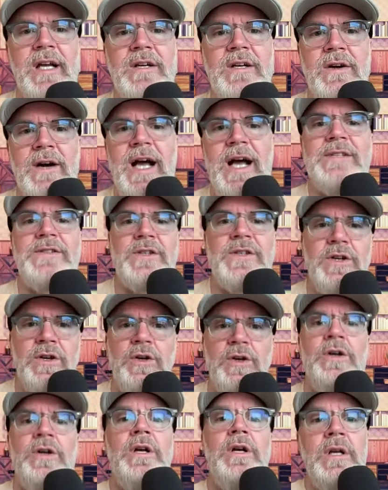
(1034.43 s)
a
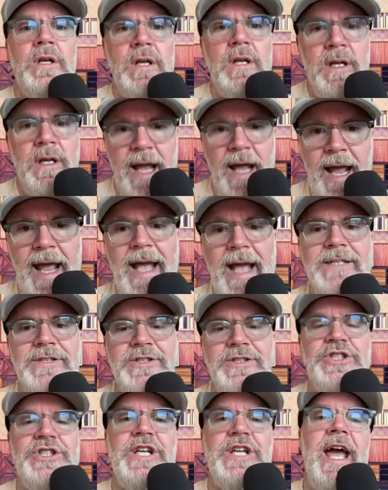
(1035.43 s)
classical
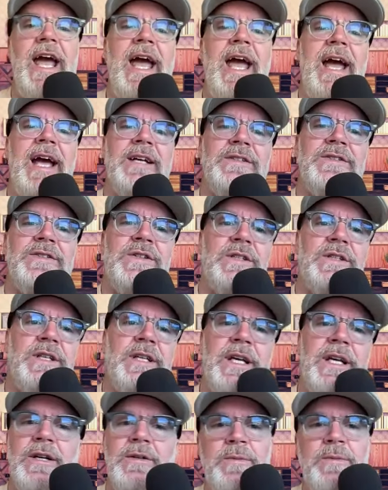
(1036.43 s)
and jazz,
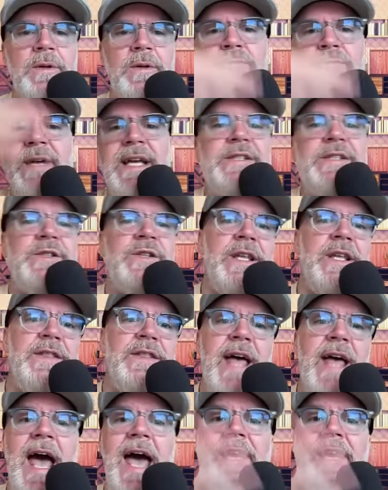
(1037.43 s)
you know, mixing
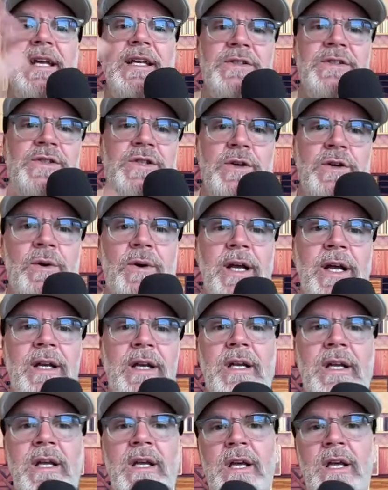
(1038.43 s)
that into it.
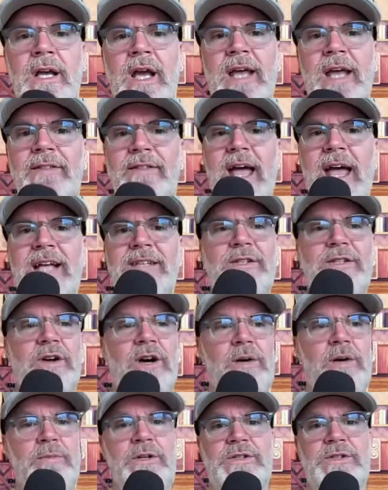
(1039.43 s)
And that's
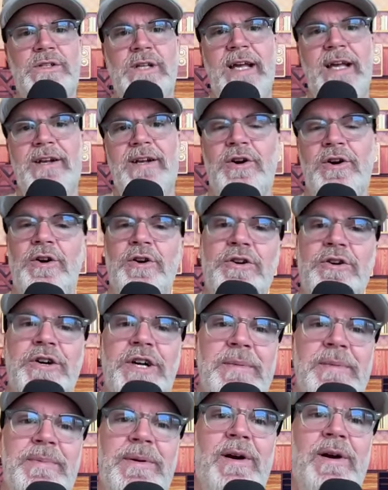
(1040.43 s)
almost like
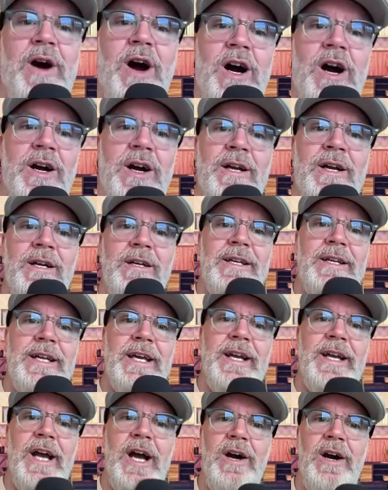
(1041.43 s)
early prog,
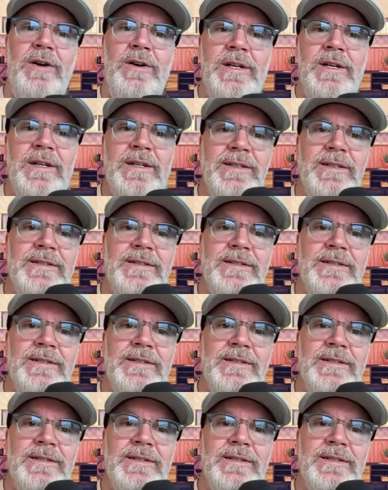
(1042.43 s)
you know?